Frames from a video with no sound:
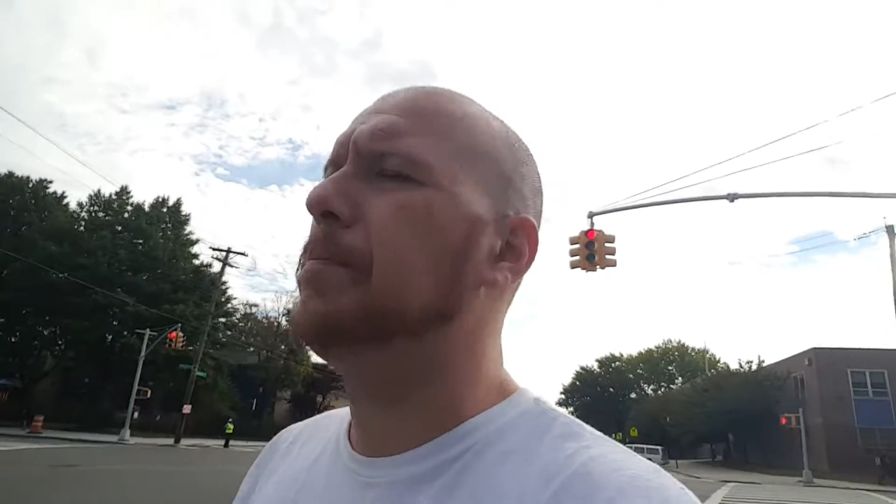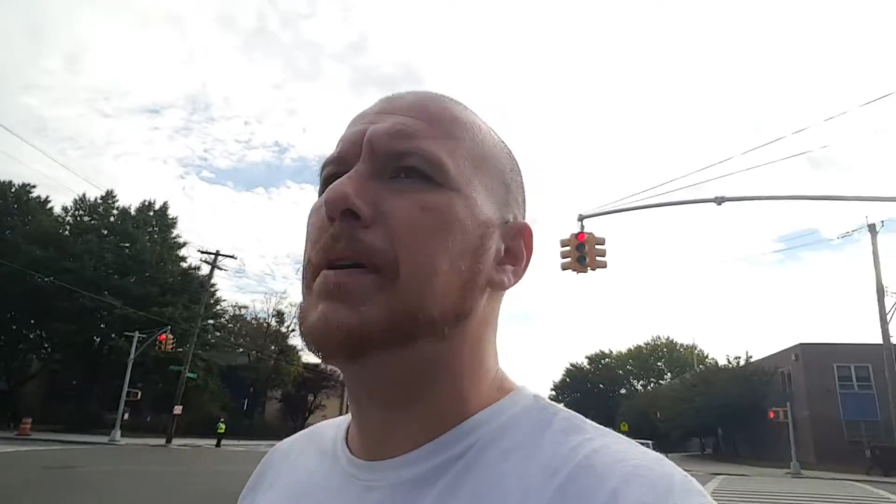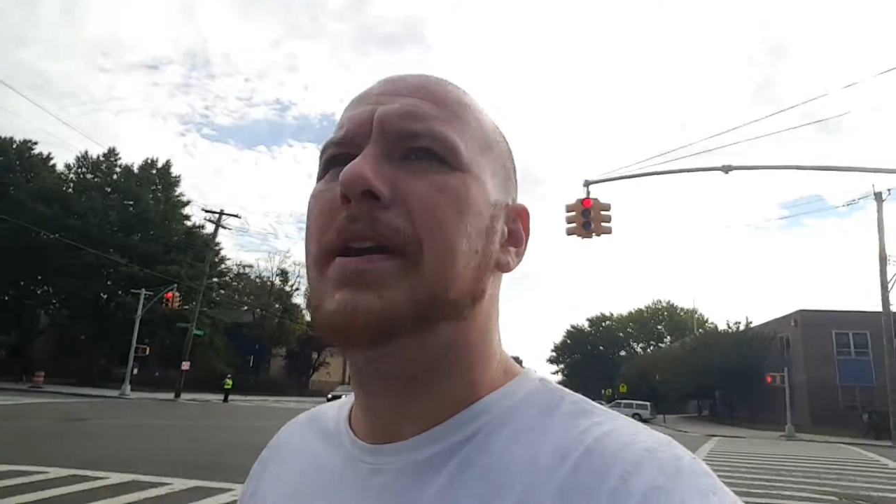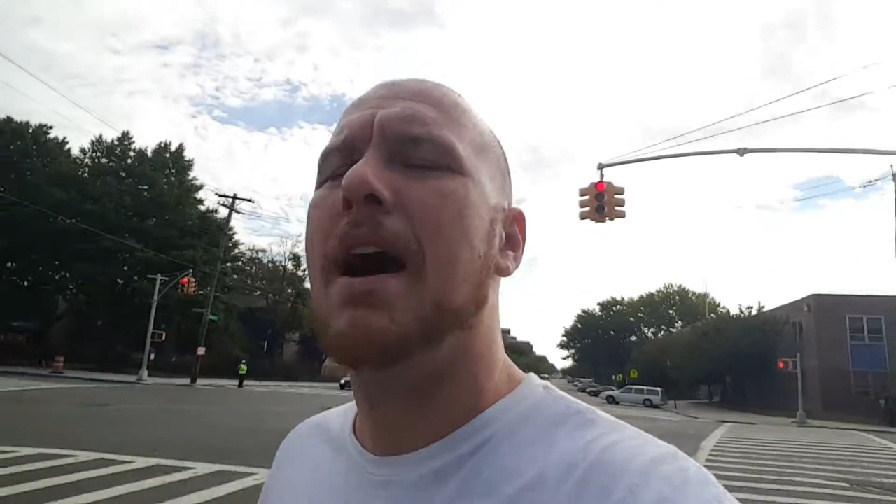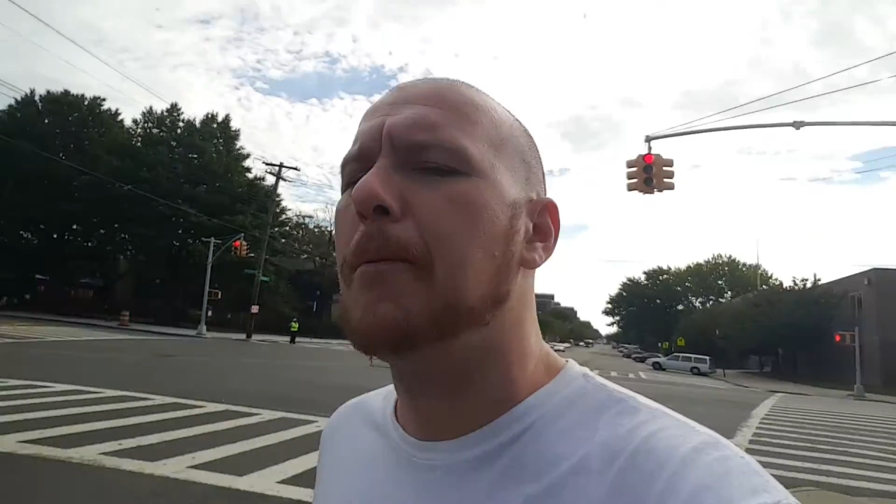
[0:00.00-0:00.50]

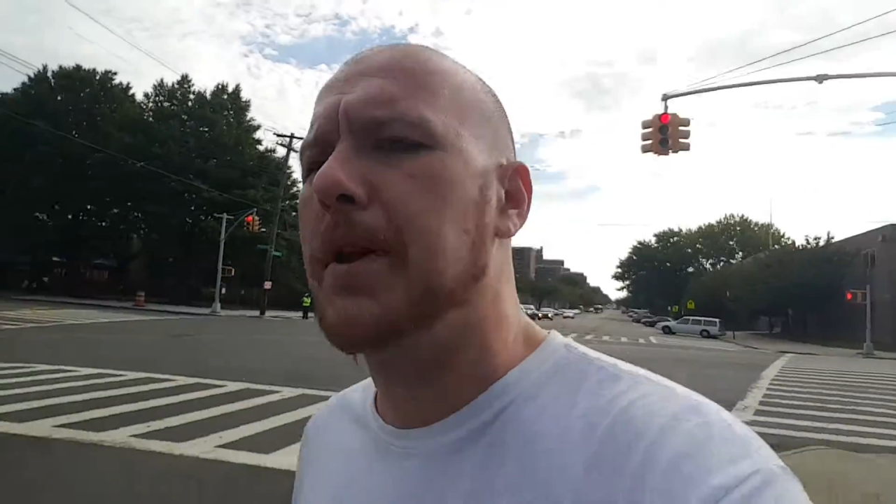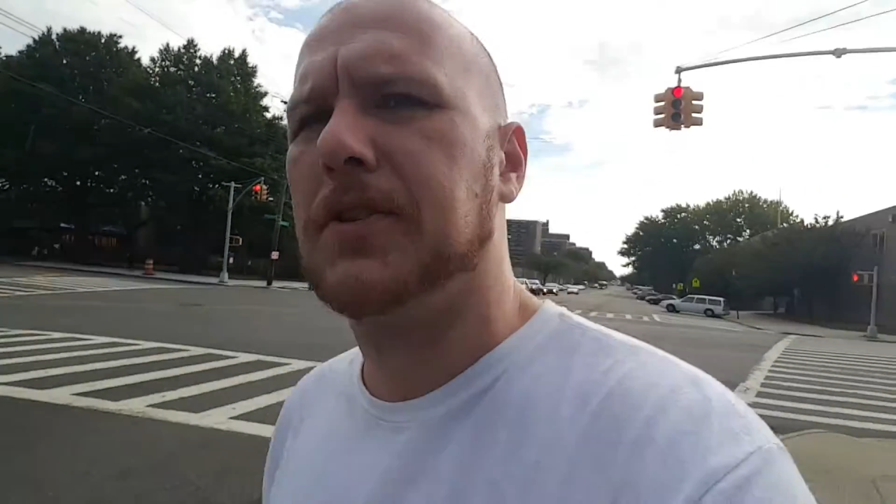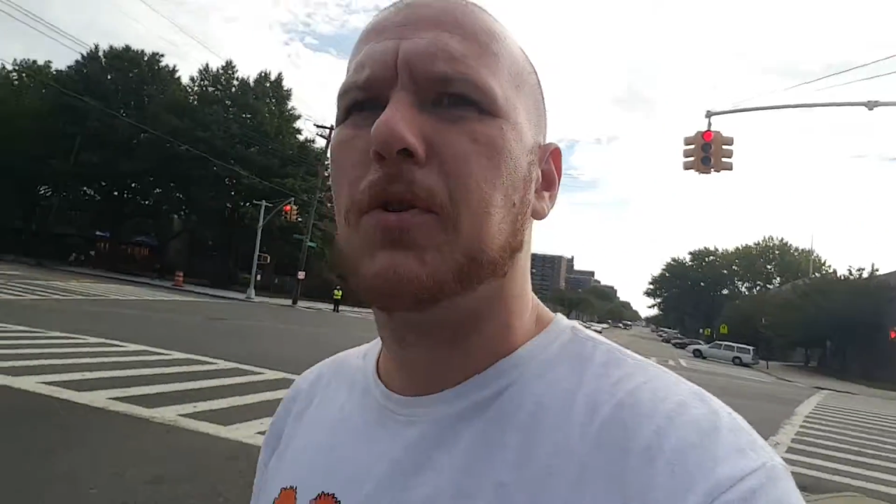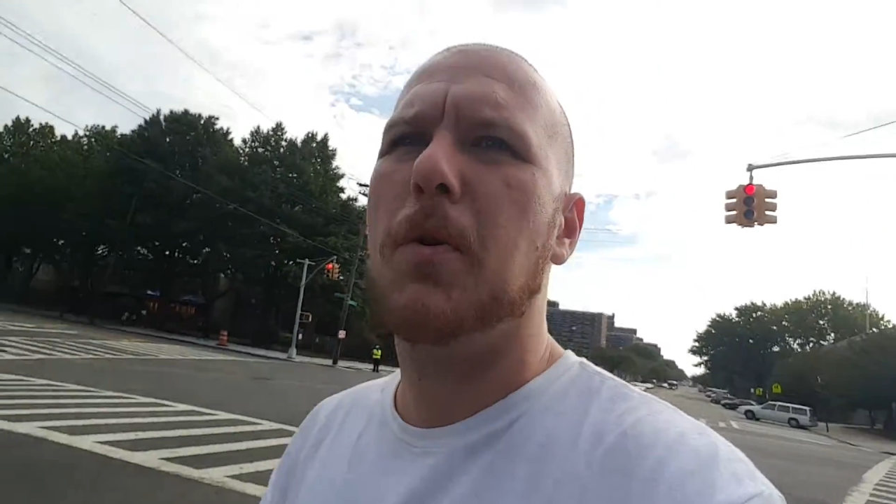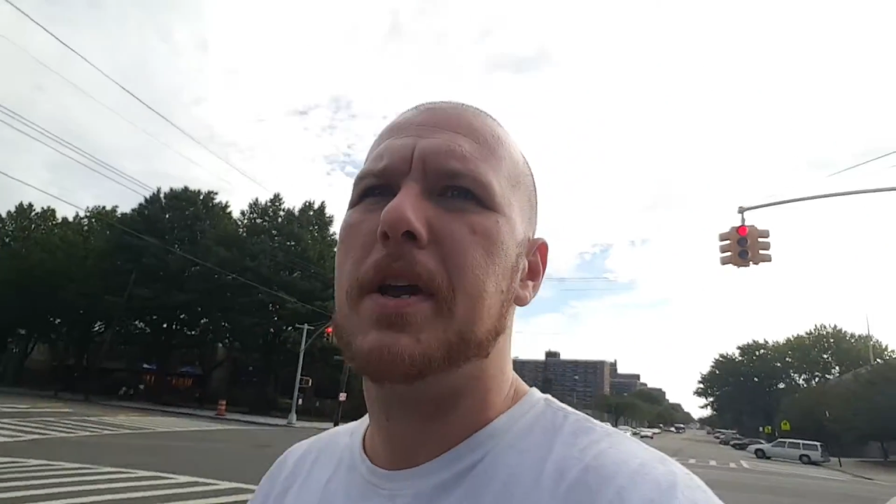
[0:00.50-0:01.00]
but not when
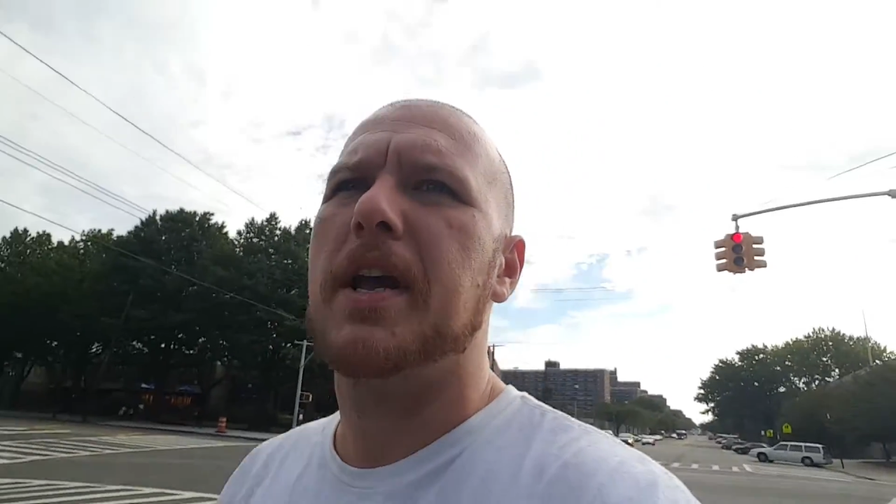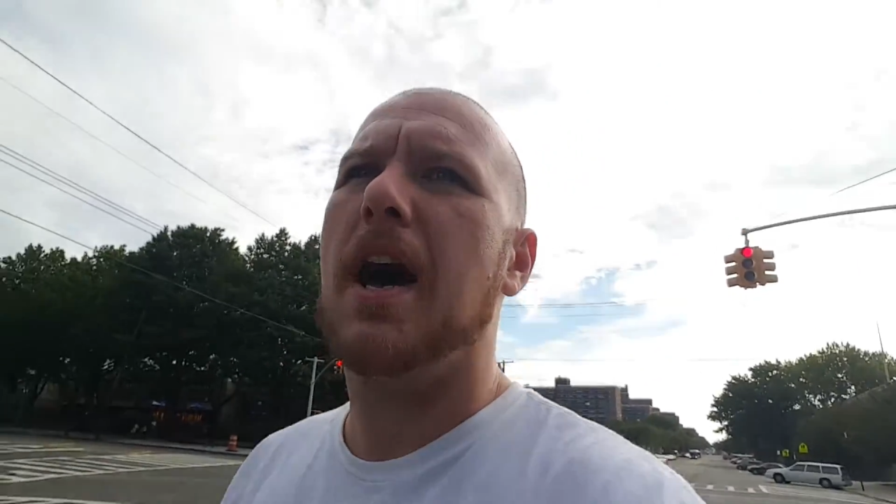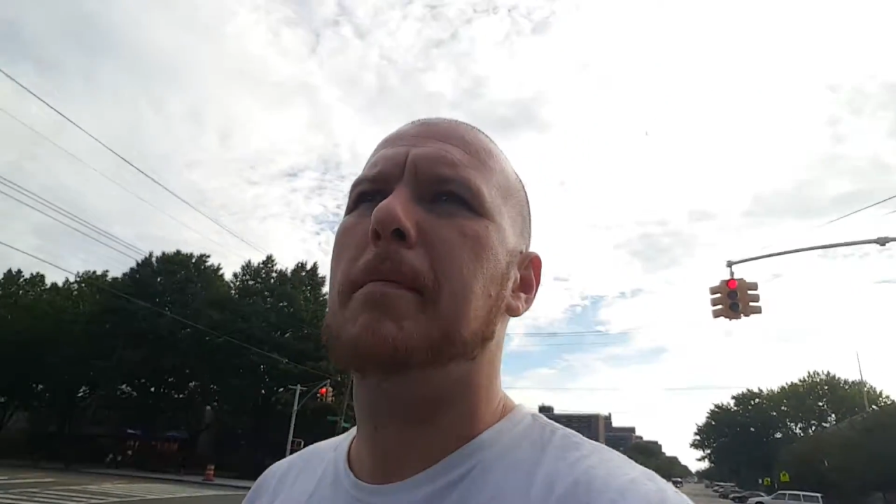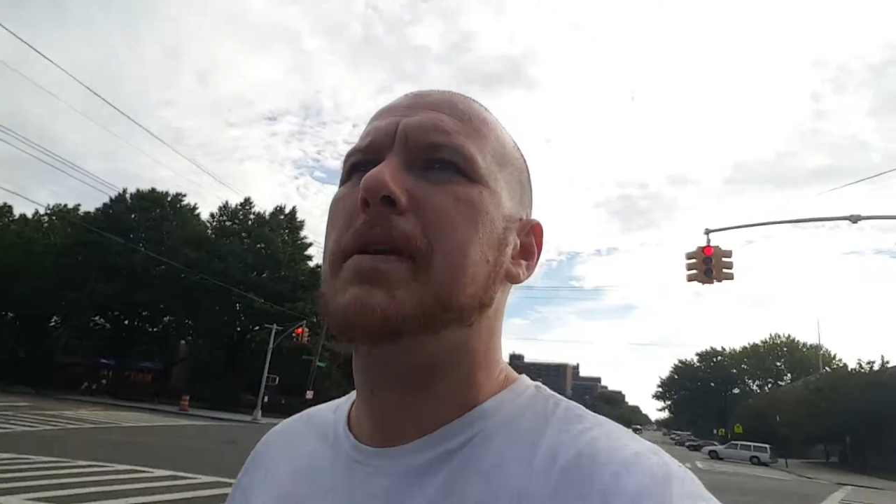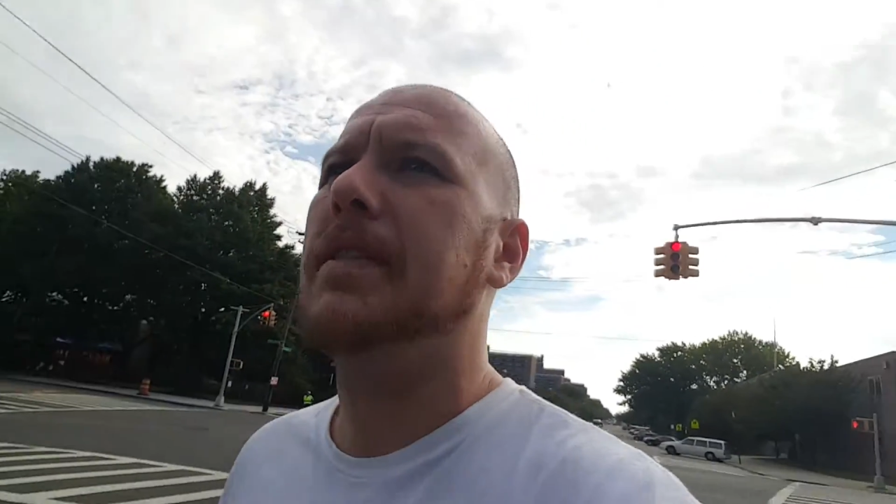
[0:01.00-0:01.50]
it's corny
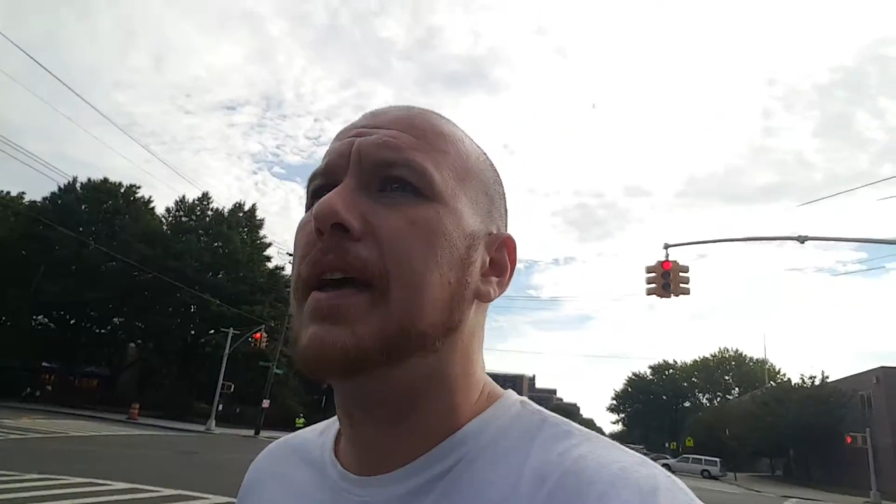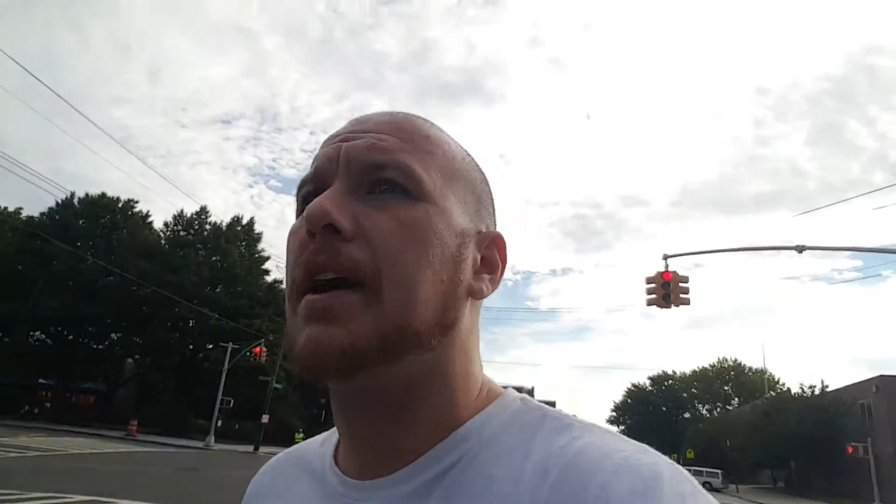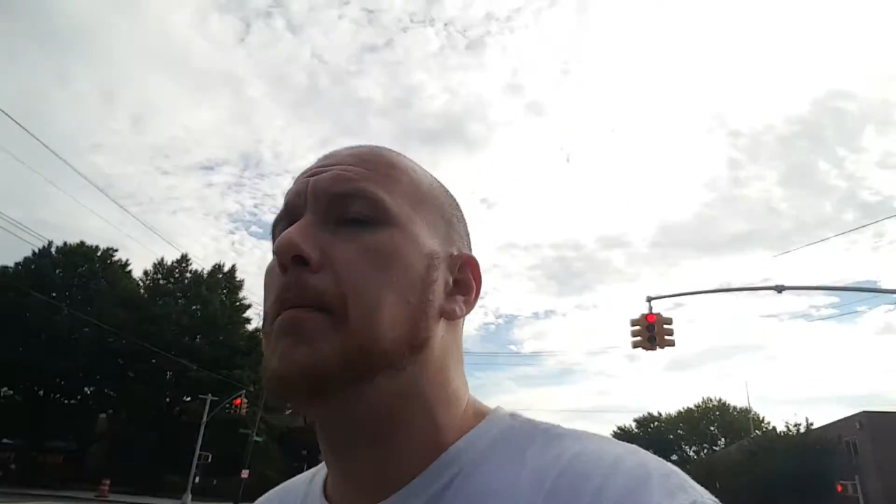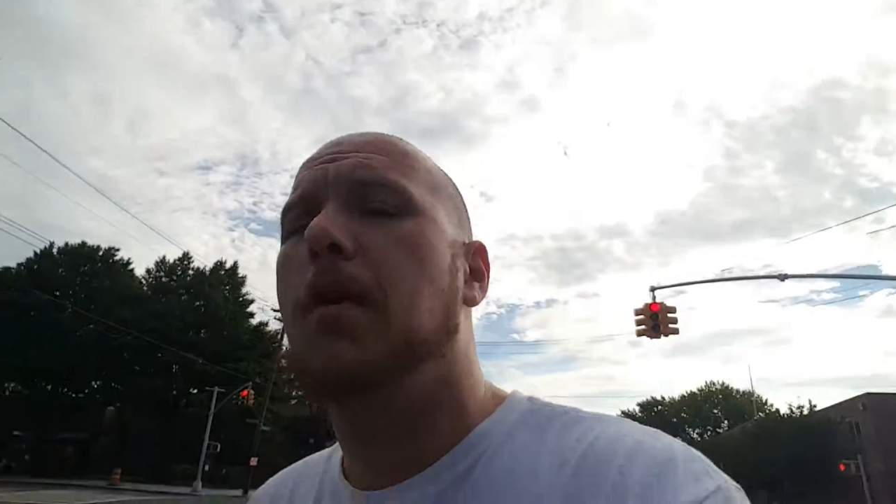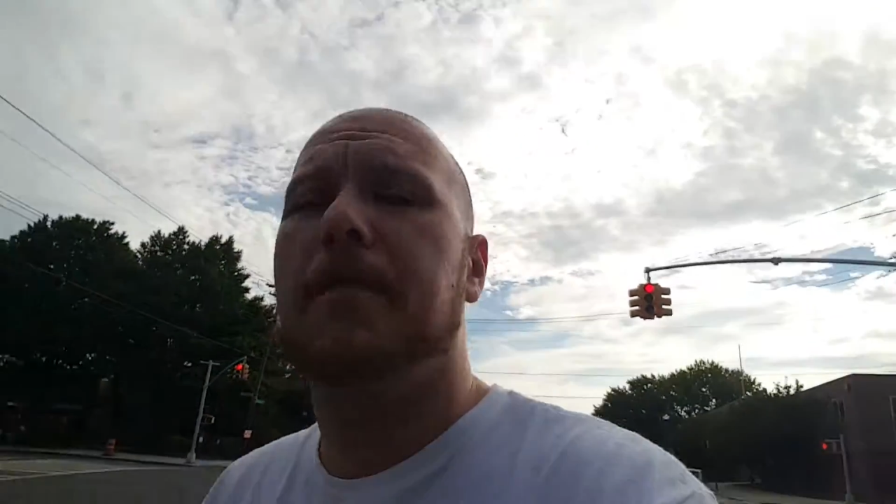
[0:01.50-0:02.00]
comedy. They
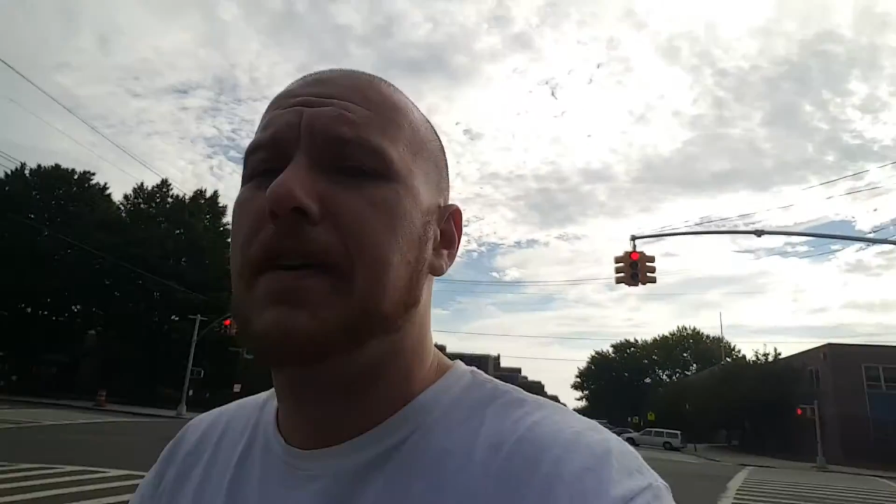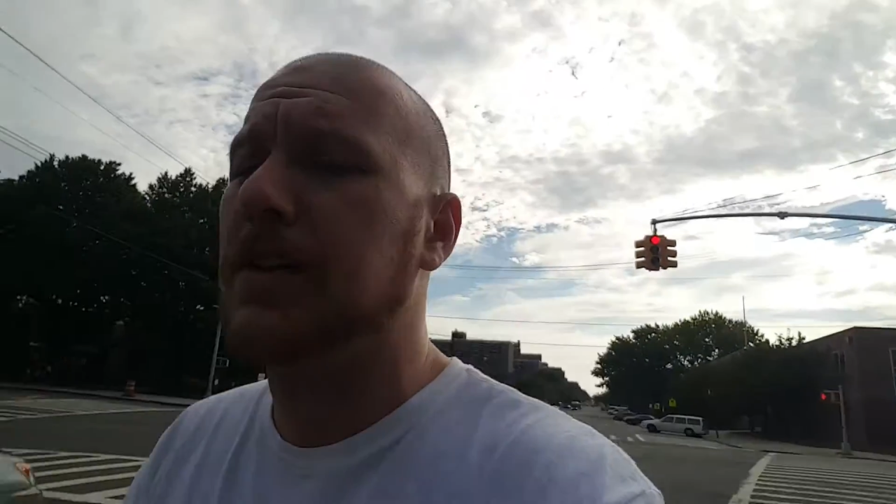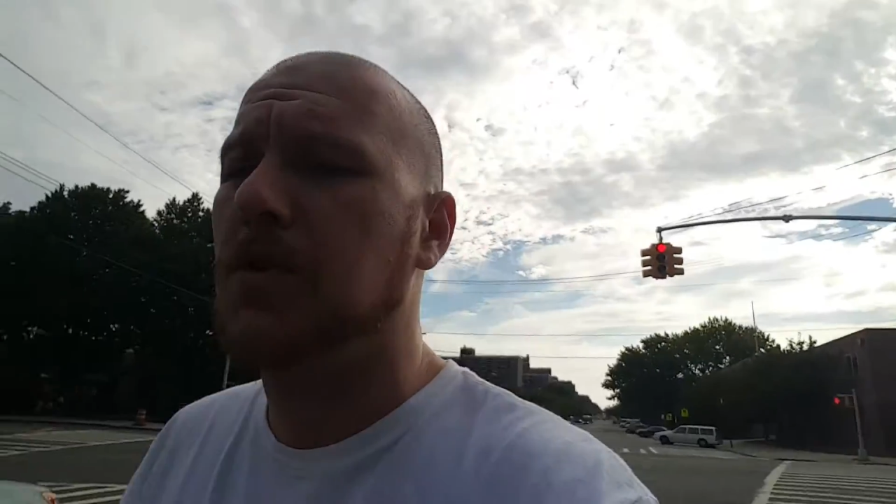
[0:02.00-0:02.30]
come off as